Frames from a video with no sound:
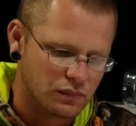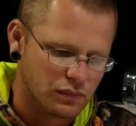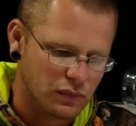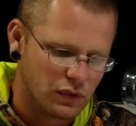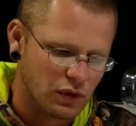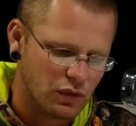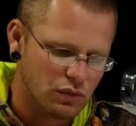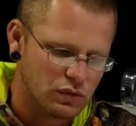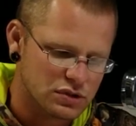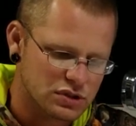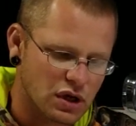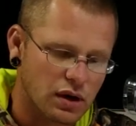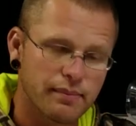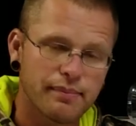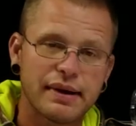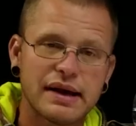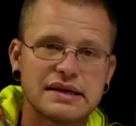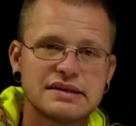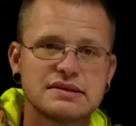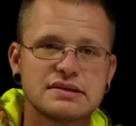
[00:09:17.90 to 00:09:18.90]
was our
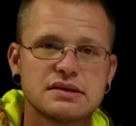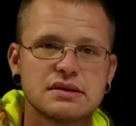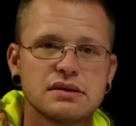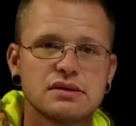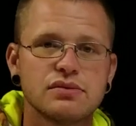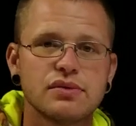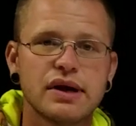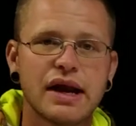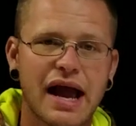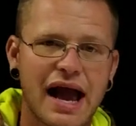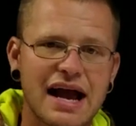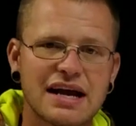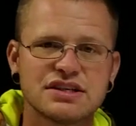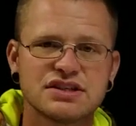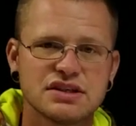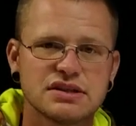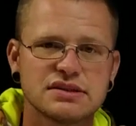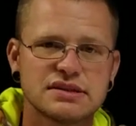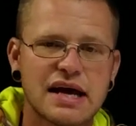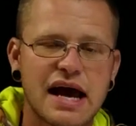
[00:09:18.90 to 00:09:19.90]
best
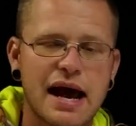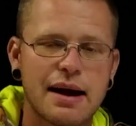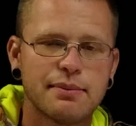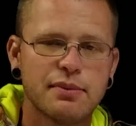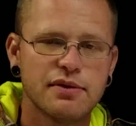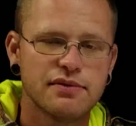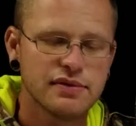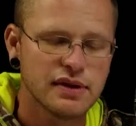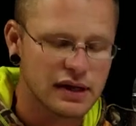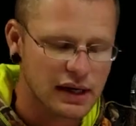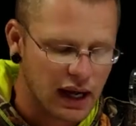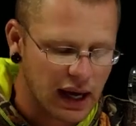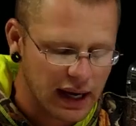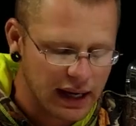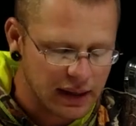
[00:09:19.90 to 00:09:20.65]
reaction time of the night.